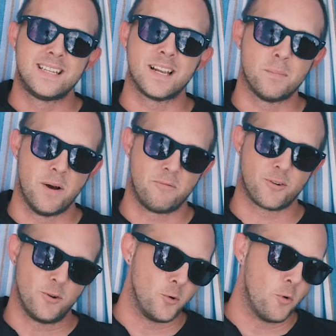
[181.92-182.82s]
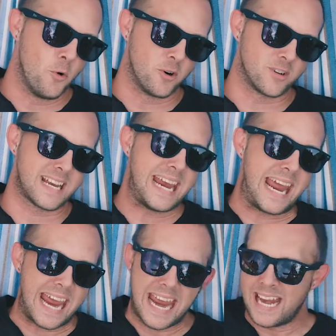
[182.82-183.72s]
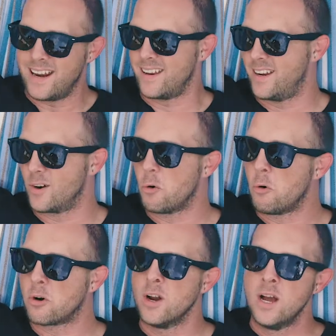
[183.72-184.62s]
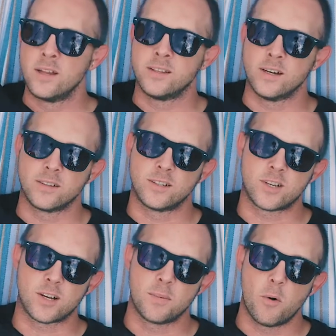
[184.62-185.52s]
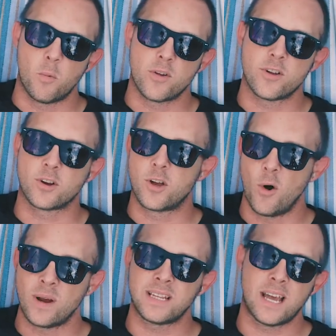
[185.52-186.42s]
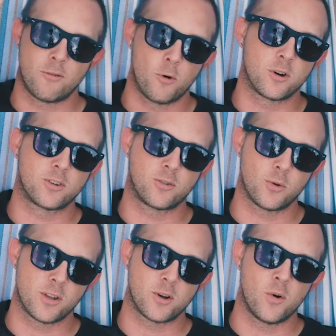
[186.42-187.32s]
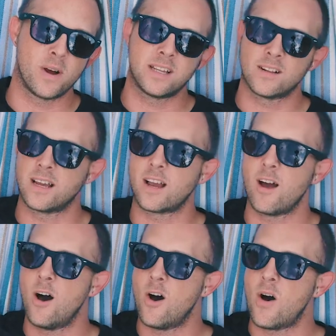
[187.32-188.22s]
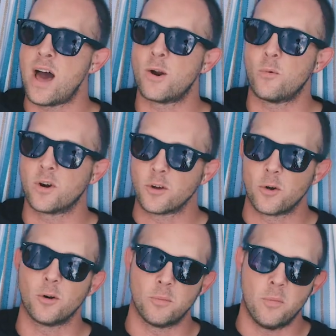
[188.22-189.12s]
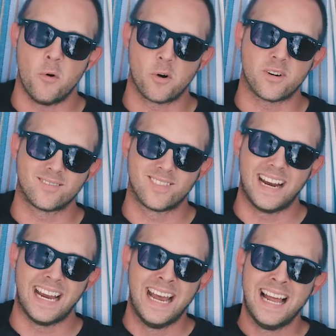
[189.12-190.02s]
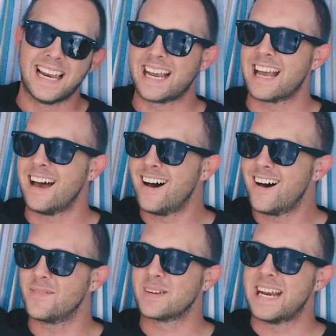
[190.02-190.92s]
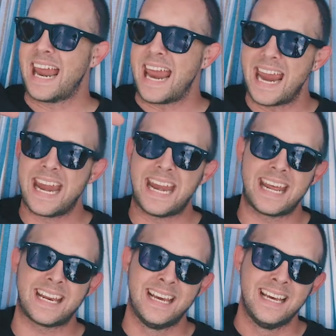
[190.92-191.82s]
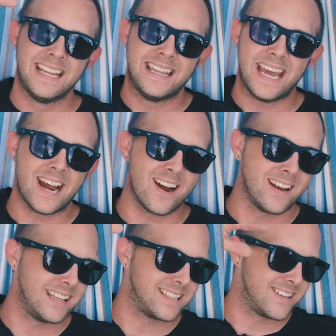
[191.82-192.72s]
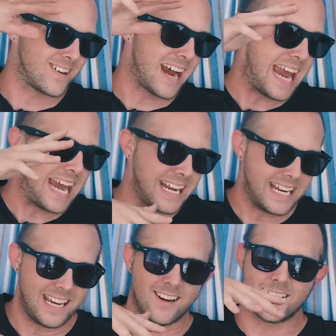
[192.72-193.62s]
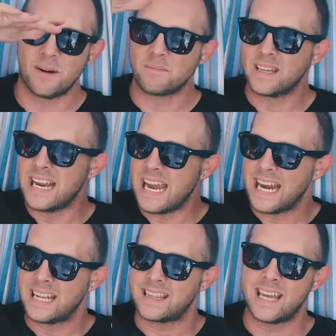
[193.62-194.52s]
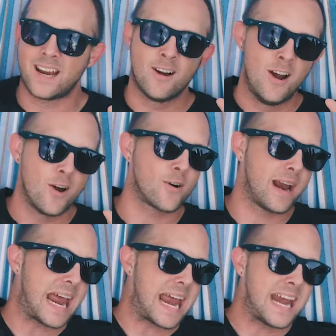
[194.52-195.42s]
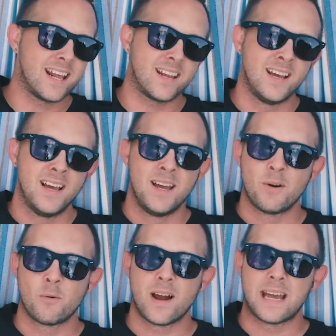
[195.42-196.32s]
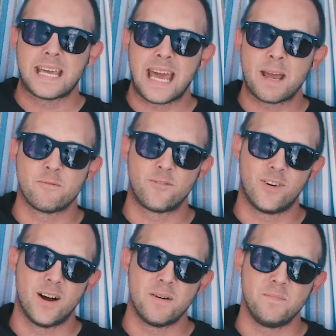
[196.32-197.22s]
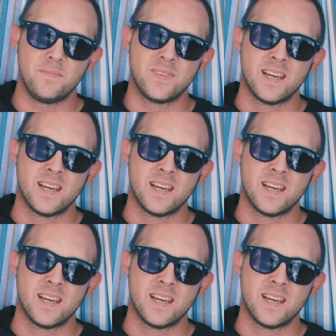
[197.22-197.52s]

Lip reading: till I'm up for new orders. I hate it here. Or they'll talk about where they're going. They have orders for where they're going, and they're like, oh, I don't want to go to Lemoore, right? Like, oh, I'm going to hate it there. It's either I hate it here, I'm going to hate it there, or I hate it where I came from,